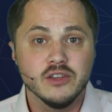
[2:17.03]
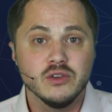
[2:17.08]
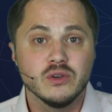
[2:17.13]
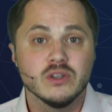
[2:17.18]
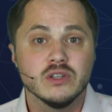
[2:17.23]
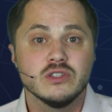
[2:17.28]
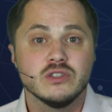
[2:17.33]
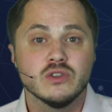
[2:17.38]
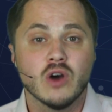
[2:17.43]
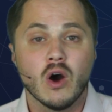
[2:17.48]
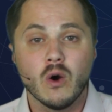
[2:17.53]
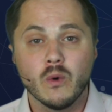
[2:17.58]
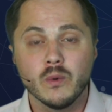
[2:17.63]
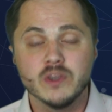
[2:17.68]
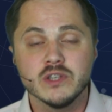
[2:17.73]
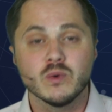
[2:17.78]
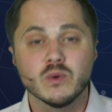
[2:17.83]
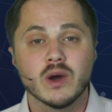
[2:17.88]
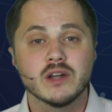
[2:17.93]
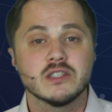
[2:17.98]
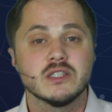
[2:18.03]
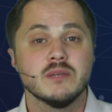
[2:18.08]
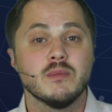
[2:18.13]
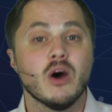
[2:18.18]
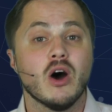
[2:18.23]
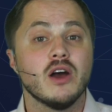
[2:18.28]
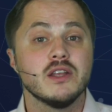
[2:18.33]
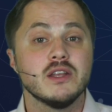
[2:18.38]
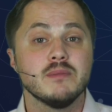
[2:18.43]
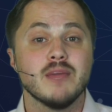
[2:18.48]
you can always watch
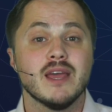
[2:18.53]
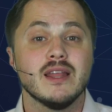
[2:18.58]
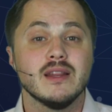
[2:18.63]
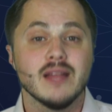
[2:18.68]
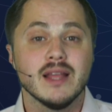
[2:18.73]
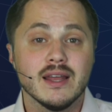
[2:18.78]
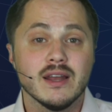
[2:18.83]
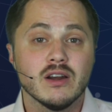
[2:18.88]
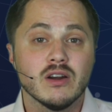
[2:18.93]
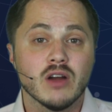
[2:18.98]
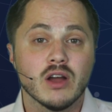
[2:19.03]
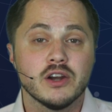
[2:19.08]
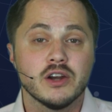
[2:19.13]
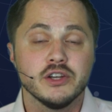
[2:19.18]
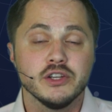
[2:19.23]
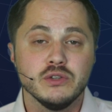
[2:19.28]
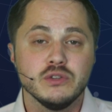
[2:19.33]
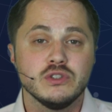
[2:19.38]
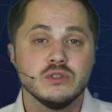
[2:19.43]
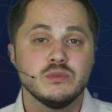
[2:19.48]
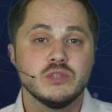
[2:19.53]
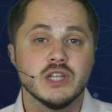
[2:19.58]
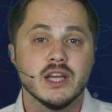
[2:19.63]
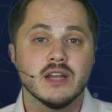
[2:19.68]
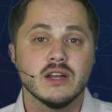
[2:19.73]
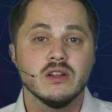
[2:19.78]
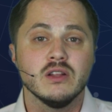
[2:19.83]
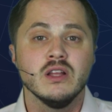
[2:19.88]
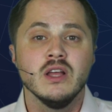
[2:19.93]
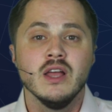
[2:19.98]
them on demand later on our YouTube
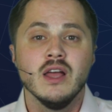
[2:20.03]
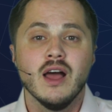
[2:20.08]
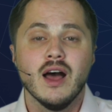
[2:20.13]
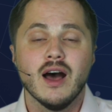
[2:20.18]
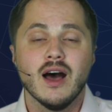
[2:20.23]
channel.